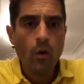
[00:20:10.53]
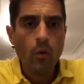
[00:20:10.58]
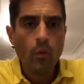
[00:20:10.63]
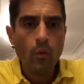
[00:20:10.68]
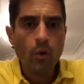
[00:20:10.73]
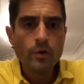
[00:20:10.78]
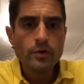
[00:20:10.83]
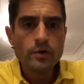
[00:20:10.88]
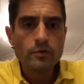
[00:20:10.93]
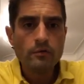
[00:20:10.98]

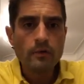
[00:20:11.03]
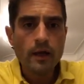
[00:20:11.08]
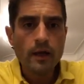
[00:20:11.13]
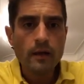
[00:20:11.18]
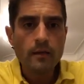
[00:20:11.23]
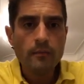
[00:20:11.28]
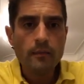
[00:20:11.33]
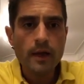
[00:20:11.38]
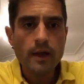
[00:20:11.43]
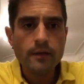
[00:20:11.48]
What do you
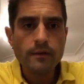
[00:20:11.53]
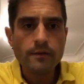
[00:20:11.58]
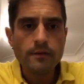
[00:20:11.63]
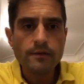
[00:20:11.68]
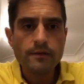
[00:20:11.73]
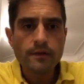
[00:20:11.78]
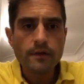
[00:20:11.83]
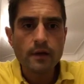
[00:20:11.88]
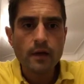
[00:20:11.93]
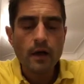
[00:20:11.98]

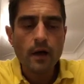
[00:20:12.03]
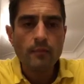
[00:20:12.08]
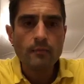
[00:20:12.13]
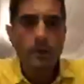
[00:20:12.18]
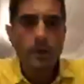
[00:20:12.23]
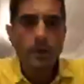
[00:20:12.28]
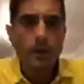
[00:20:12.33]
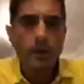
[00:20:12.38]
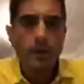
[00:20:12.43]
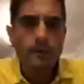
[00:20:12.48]
recommend?
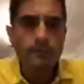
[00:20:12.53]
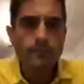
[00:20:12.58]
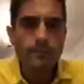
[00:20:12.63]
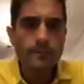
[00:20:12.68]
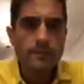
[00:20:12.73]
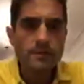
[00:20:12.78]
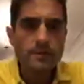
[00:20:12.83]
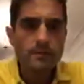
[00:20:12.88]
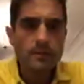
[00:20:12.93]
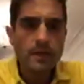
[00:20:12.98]

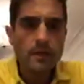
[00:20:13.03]
To